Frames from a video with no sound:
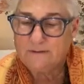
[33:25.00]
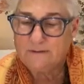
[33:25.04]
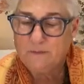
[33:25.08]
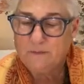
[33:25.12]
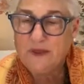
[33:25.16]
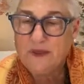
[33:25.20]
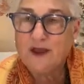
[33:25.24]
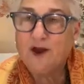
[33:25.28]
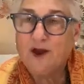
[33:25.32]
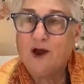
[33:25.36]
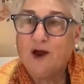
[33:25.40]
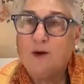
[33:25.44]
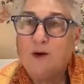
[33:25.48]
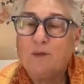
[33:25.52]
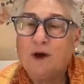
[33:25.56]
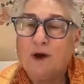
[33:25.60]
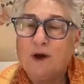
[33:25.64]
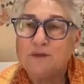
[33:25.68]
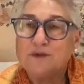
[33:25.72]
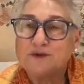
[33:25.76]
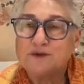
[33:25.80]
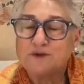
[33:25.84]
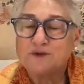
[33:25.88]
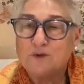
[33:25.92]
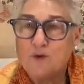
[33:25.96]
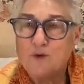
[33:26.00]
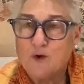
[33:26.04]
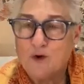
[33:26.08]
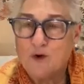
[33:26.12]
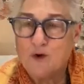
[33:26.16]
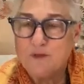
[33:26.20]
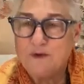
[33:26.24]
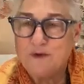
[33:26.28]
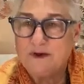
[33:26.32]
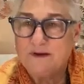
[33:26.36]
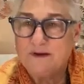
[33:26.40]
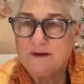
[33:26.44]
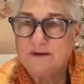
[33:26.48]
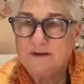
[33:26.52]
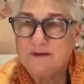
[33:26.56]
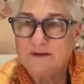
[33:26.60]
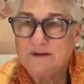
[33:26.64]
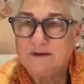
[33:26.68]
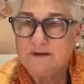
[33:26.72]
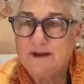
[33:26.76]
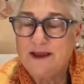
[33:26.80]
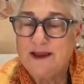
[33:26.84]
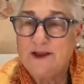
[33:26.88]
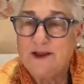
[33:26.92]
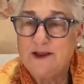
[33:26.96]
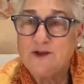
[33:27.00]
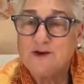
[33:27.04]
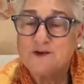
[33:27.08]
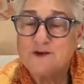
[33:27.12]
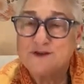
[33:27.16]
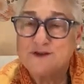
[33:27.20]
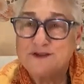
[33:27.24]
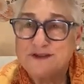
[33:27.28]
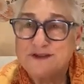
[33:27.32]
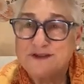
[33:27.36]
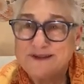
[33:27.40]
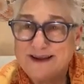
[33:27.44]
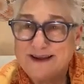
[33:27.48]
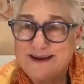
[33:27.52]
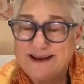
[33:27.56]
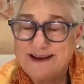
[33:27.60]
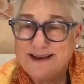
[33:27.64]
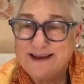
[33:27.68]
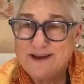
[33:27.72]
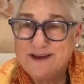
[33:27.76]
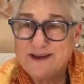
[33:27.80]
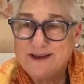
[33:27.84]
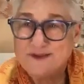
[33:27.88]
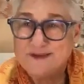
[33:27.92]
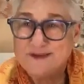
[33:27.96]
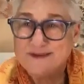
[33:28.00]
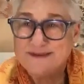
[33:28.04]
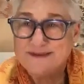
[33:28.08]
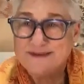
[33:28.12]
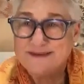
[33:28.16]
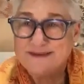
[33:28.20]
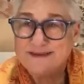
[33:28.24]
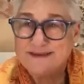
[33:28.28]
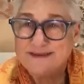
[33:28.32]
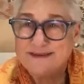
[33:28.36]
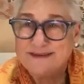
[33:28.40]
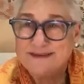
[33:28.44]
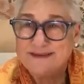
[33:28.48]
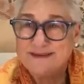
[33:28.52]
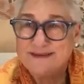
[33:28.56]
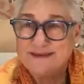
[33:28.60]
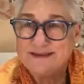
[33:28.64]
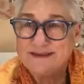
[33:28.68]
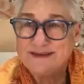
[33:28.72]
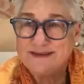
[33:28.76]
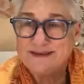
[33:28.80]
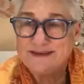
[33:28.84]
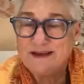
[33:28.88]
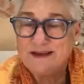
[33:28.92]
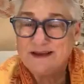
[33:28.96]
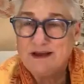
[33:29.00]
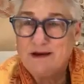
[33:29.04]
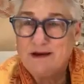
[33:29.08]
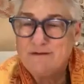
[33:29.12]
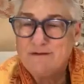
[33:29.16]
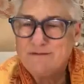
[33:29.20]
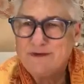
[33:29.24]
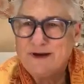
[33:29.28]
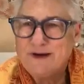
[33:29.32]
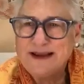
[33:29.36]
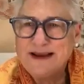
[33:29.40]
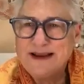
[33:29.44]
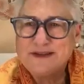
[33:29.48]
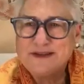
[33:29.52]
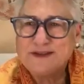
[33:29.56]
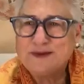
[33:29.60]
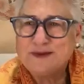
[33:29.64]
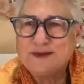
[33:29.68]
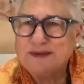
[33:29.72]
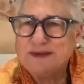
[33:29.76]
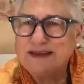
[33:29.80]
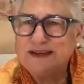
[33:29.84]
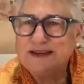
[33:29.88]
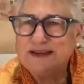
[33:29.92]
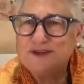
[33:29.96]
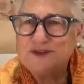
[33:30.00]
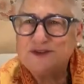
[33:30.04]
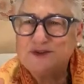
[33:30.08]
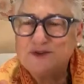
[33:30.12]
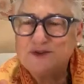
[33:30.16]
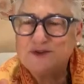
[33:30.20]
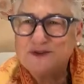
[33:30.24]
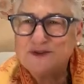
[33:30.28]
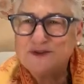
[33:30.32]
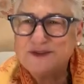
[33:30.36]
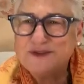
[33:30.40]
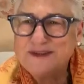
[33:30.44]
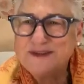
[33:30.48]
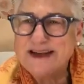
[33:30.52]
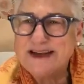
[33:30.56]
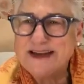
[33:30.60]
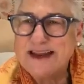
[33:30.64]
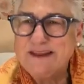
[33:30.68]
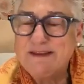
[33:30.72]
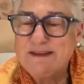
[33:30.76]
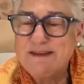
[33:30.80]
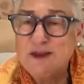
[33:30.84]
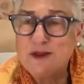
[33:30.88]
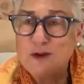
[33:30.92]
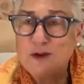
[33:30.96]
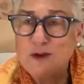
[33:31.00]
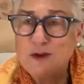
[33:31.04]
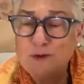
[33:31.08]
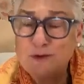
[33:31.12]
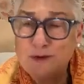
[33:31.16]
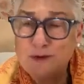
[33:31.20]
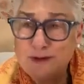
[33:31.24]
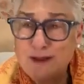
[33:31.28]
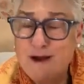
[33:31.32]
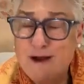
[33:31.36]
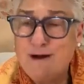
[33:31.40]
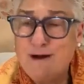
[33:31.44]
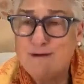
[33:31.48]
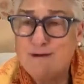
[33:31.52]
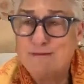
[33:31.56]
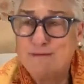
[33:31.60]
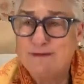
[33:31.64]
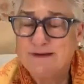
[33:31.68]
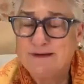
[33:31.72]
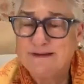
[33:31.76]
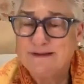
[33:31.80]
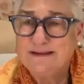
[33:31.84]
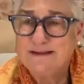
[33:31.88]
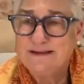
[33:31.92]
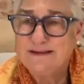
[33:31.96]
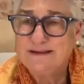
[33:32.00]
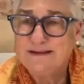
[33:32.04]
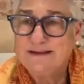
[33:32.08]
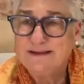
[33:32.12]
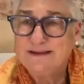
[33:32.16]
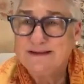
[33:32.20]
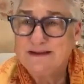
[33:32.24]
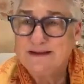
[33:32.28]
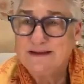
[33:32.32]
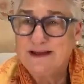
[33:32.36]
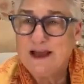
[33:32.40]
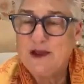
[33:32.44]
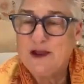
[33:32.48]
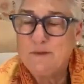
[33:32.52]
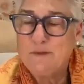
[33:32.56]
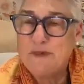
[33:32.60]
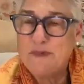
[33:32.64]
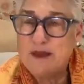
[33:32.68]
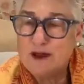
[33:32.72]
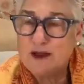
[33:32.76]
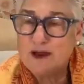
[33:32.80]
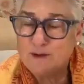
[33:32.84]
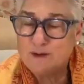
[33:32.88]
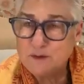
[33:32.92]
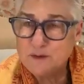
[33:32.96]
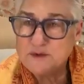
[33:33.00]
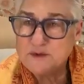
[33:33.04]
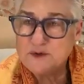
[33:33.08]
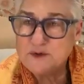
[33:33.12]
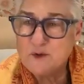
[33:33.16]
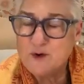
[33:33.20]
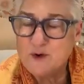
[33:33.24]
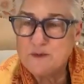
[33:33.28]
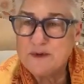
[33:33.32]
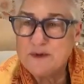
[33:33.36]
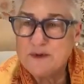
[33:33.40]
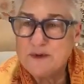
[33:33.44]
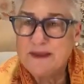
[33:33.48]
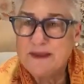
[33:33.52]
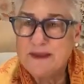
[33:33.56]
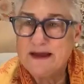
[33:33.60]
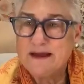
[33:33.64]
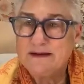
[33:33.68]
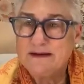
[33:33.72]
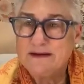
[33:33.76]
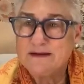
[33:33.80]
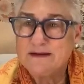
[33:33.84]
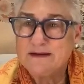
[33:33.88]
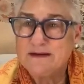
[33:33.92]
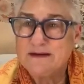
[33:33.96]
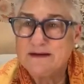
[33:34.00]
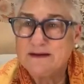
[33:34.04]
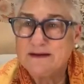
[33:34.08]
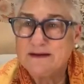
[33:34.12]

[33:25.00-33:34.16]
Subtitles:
Become absorbed in your studies. Find something that you study that you love and become absorbed in that.